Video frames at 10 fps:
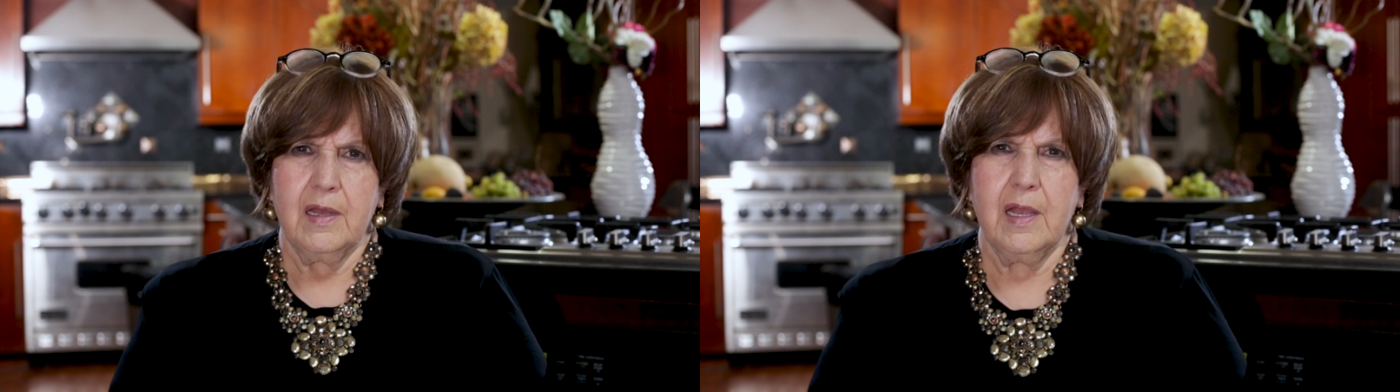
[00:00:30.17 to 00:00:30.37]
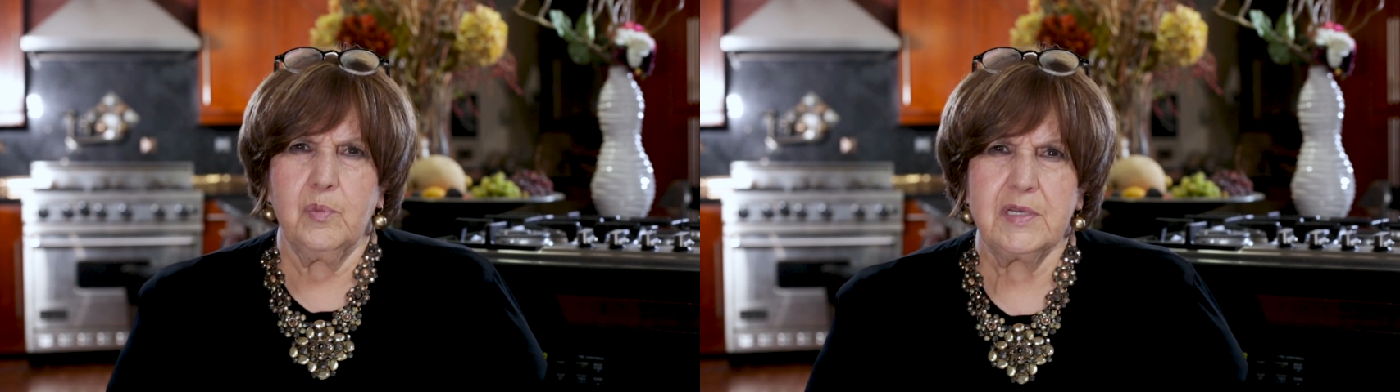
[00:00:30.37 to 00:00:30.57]

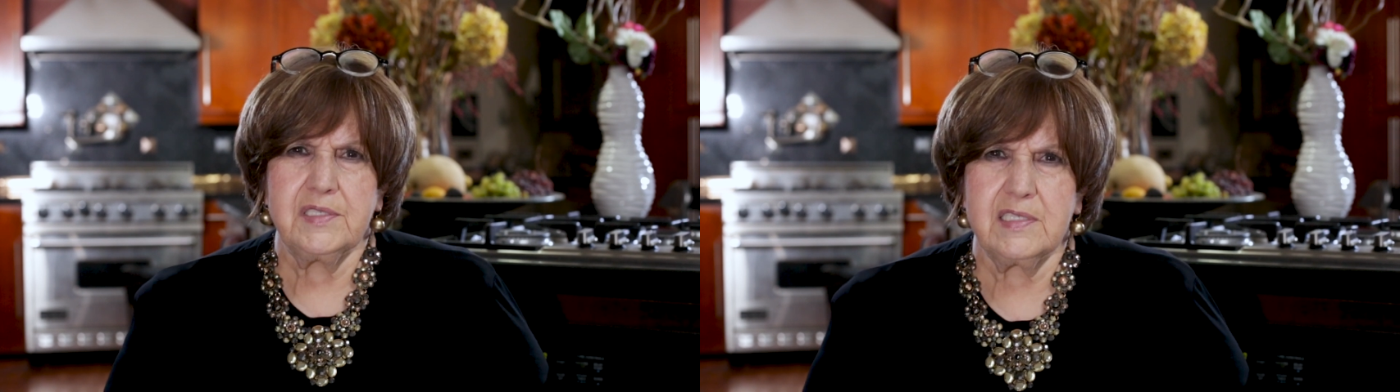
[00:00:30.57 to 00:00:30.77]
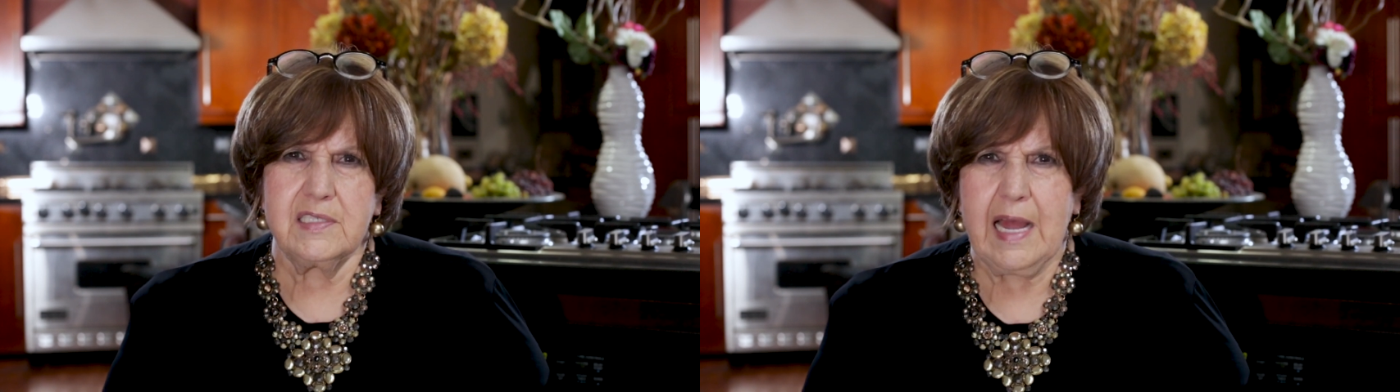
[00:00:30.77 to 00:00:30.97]
he
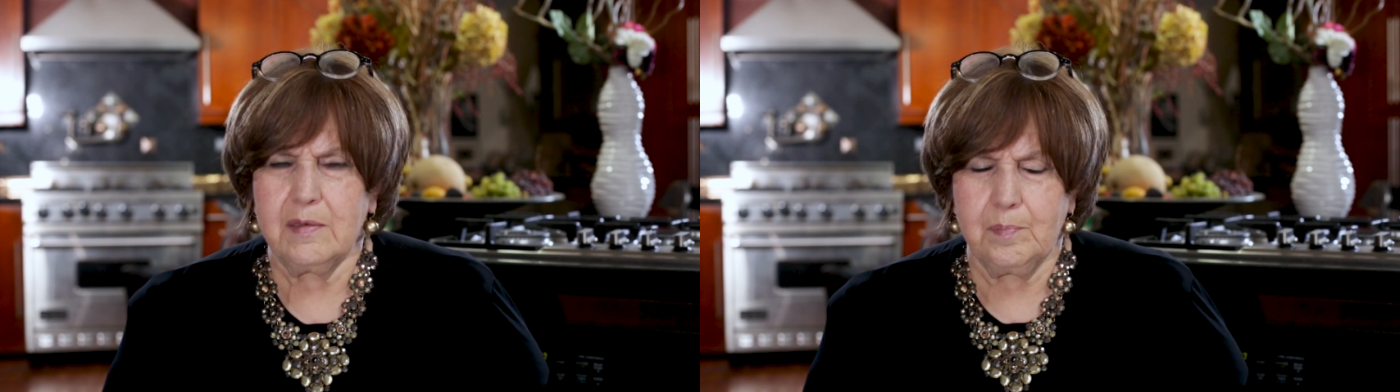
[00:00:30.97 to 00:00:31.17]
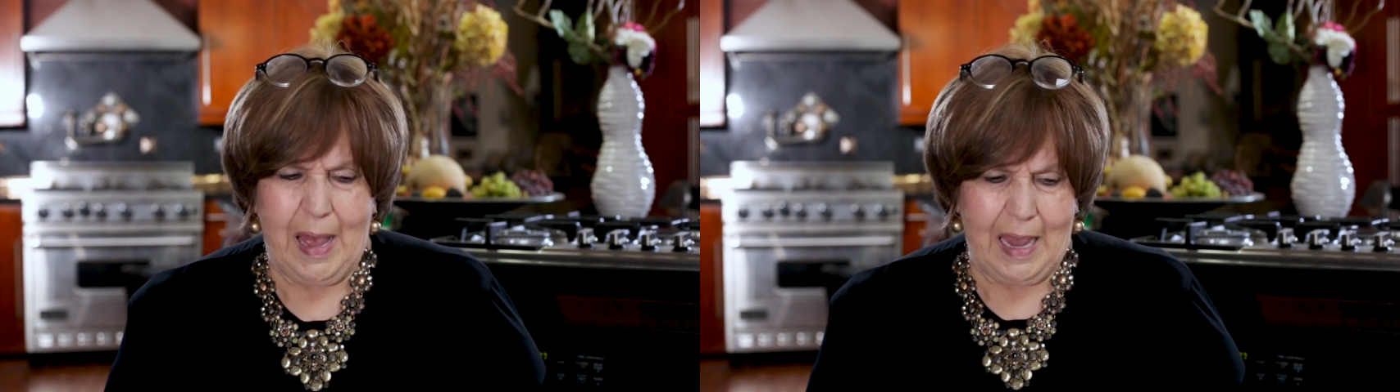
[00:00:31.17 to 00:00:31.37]
was
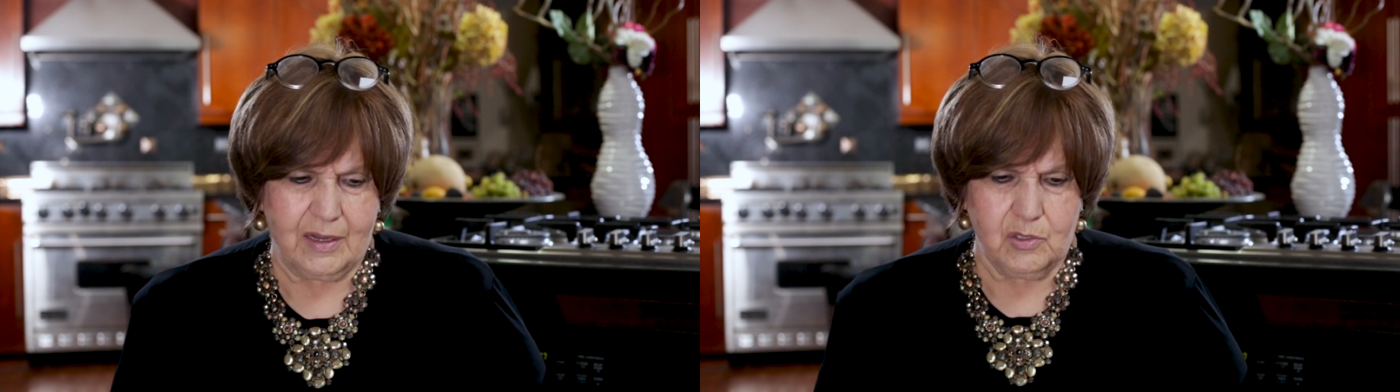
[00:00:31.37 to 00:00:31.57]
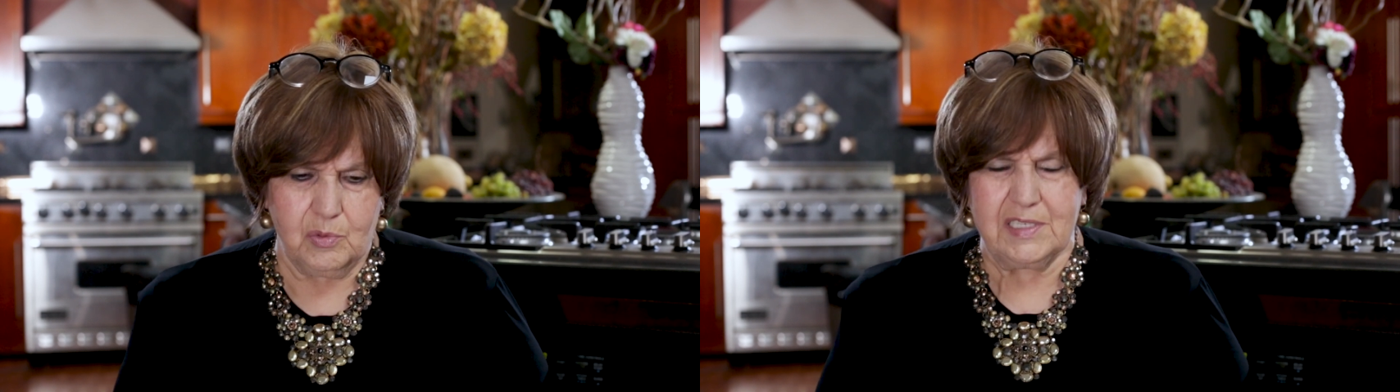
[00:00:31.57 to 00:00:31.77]
sent
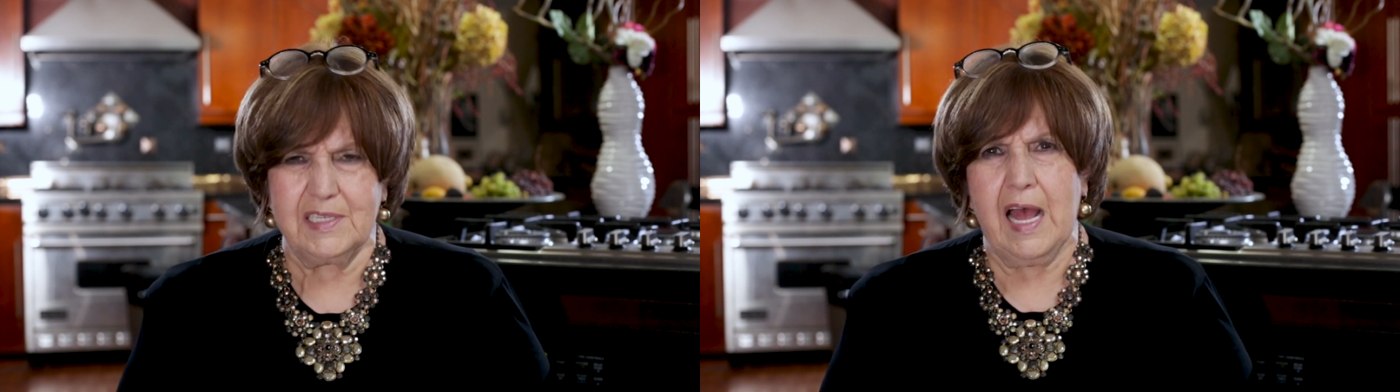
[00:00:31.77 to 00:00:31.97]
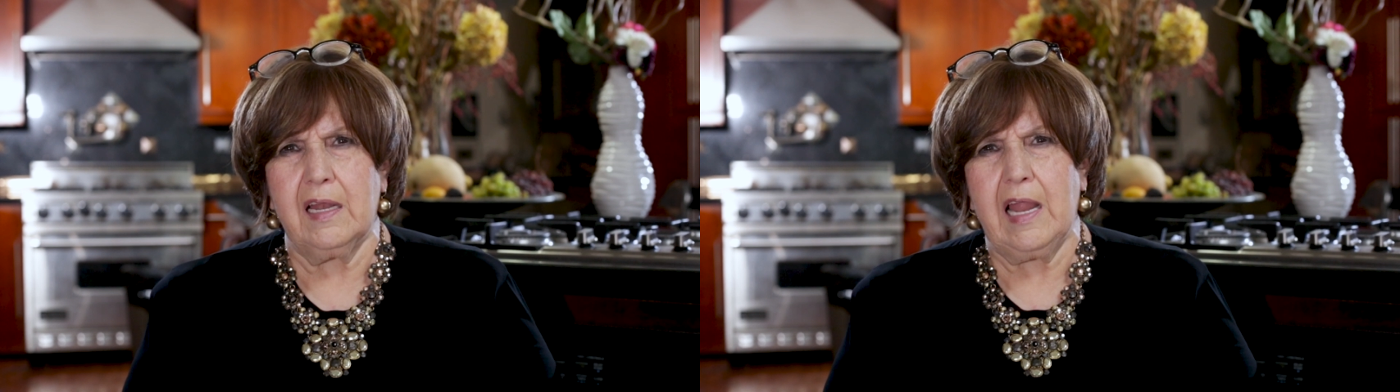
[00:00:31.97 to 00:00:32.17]
back to a
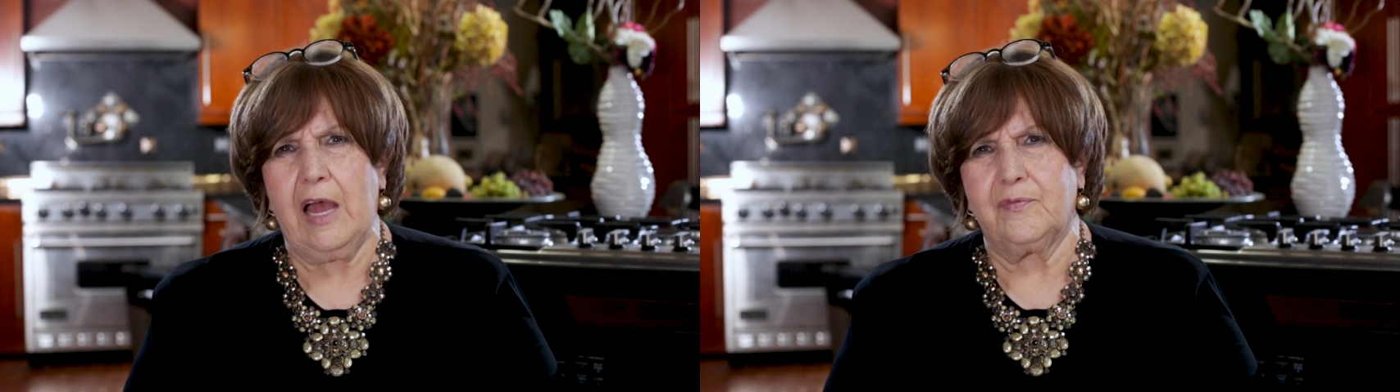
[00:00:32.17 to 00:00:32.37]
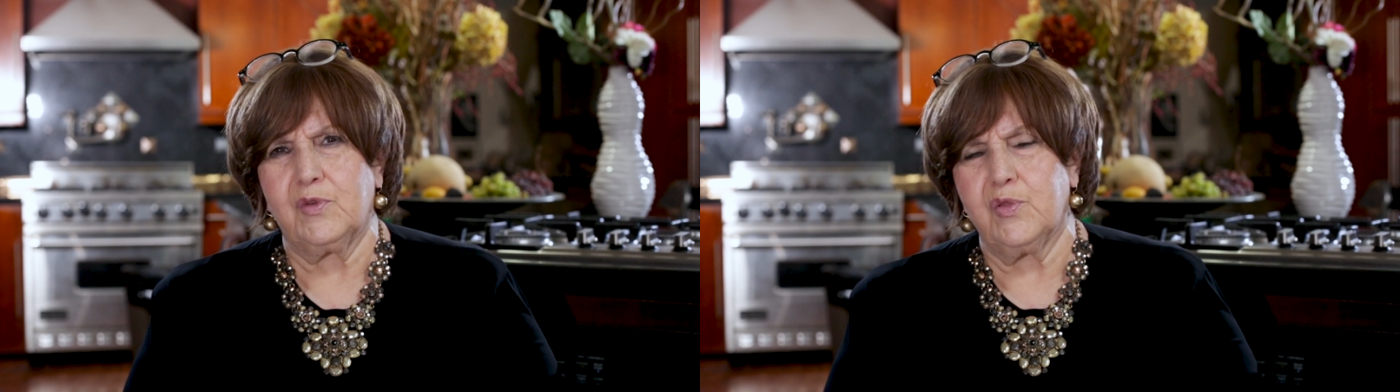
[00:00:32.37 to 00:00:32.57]
cell
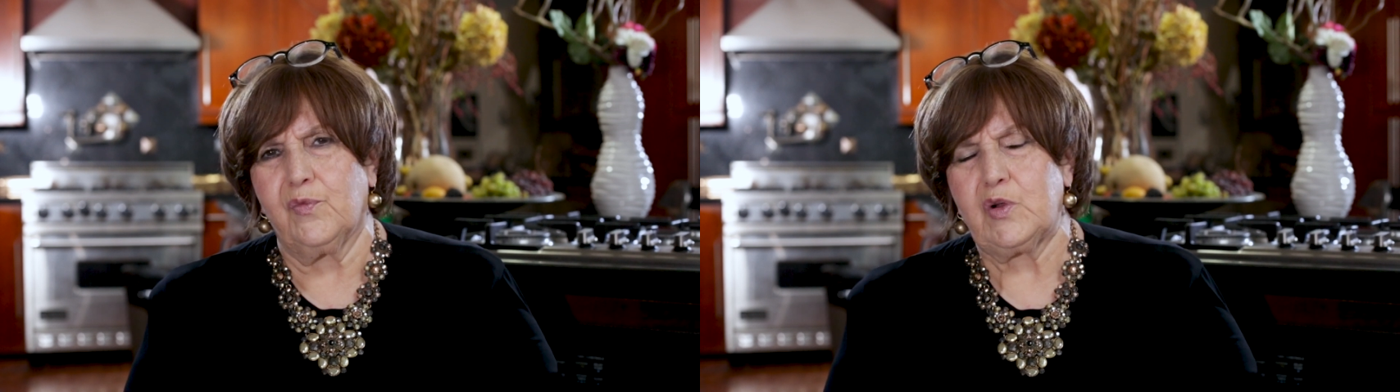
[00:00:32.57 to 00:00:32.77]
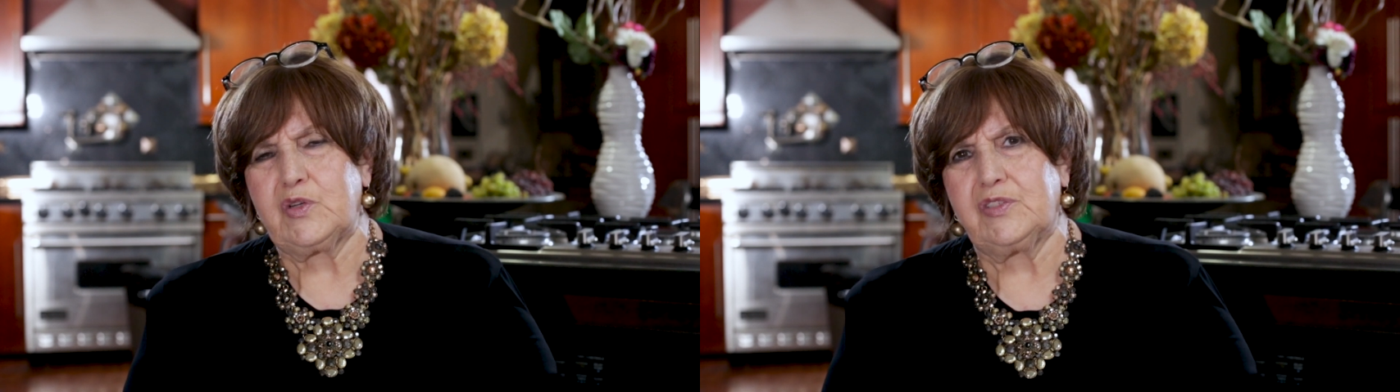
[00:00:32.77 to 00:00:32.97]
after
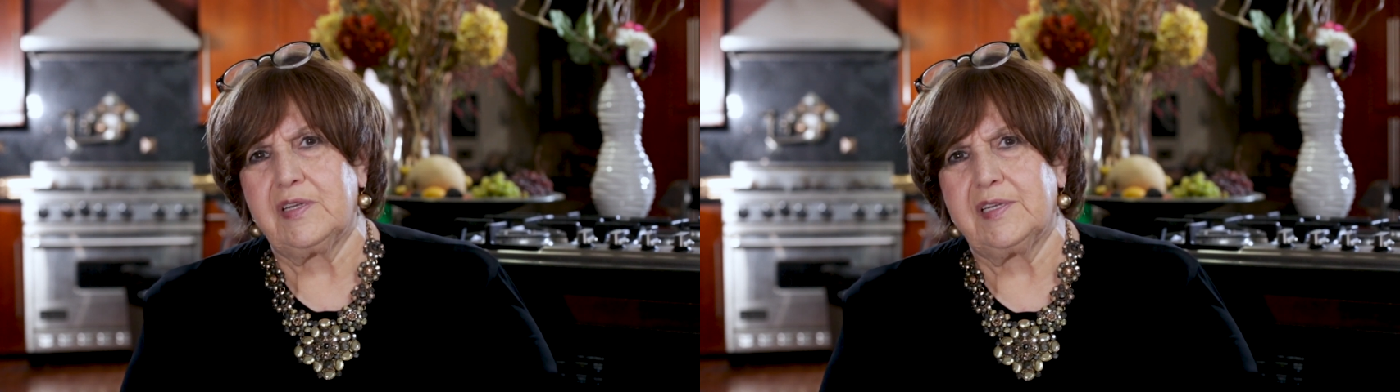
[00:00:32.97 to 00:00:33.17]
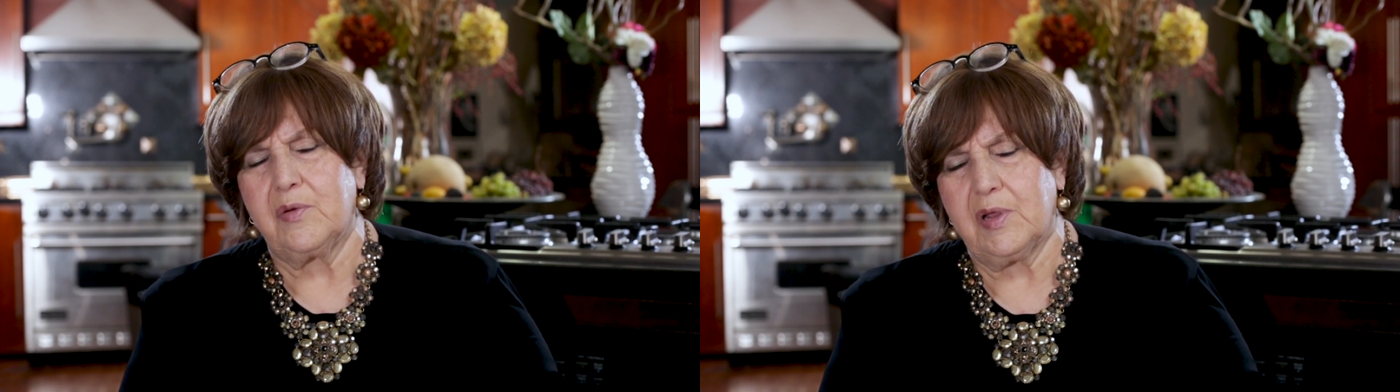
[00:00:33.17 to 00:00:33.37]
the first
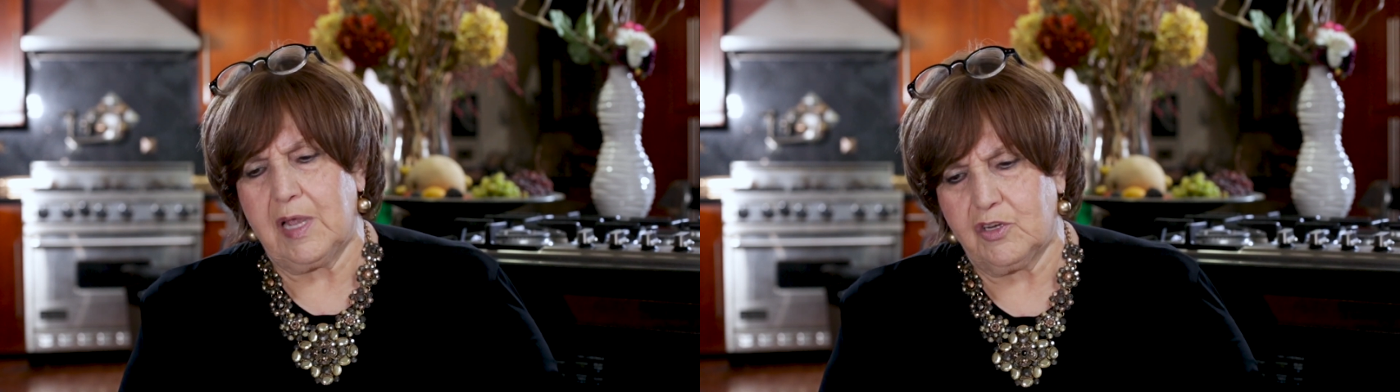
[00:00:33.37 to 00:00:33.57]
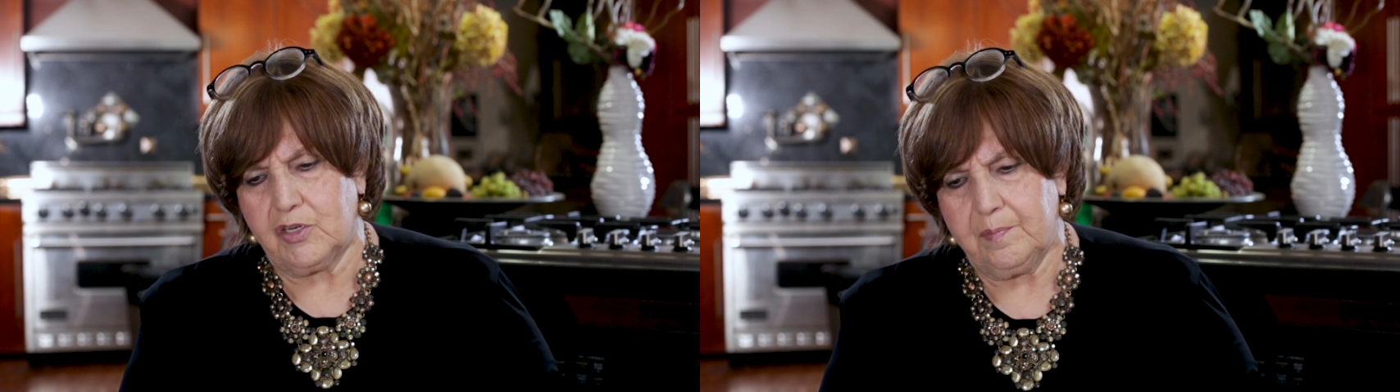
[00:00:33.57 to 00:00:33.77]

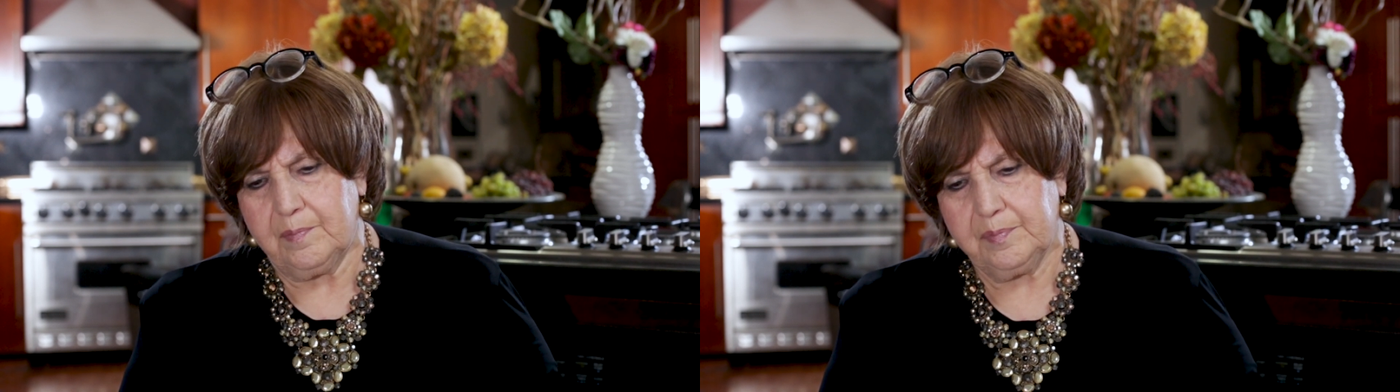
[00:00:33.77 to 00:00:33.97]
interrogation.